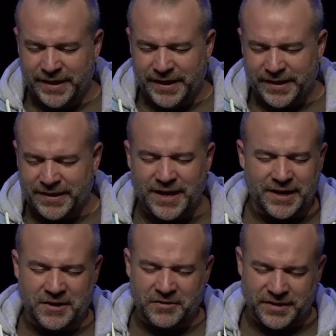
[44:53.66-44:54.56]
And God, I
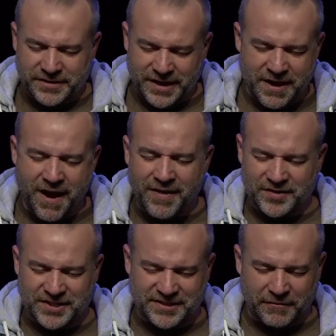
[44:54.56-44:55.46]
know that
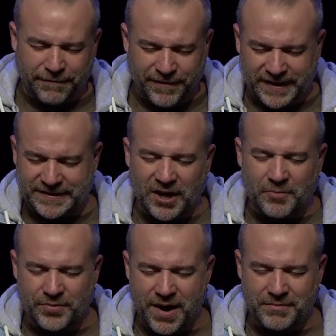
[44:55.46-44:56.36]
knowledge doesn't fix our
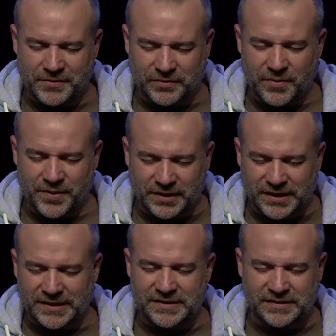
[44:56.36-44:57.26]
problems, Lord, but it
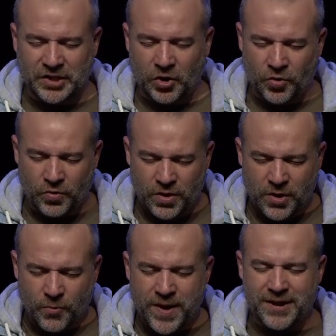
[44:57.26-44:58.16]
lets us know
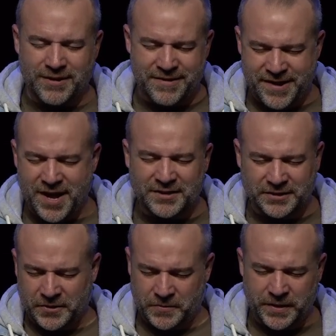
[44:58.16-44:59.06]
we are not
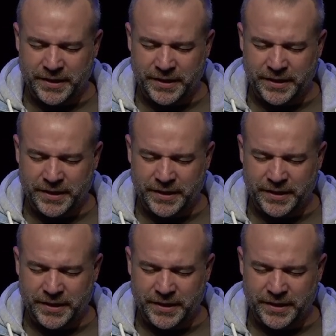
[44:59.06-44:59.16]
alone.